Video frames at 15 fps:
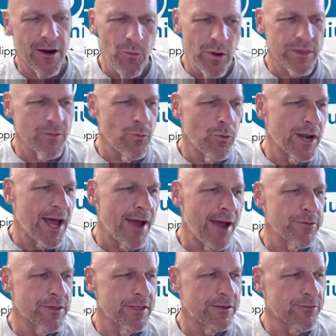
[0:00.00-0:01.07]
It wasn't one I
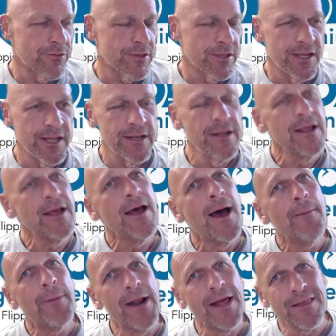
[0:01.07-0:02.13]
was interested in,
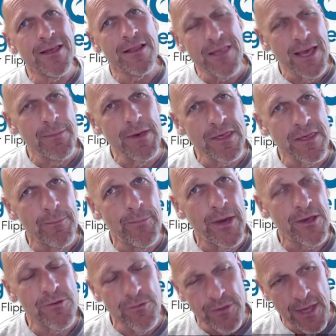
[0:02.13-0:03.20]
but I said, send me some
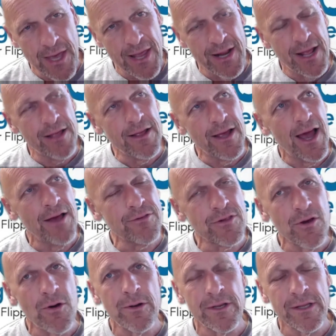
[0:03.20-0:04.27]
pictures and I'll
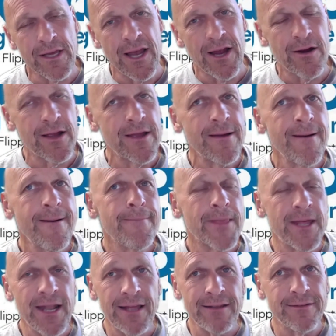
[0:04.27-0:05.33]
show it to Gary.
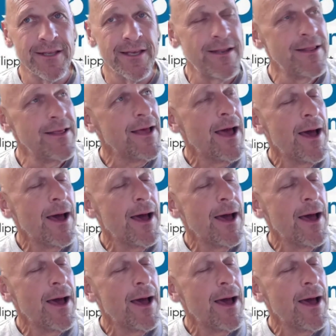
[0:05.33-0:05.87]
And I did.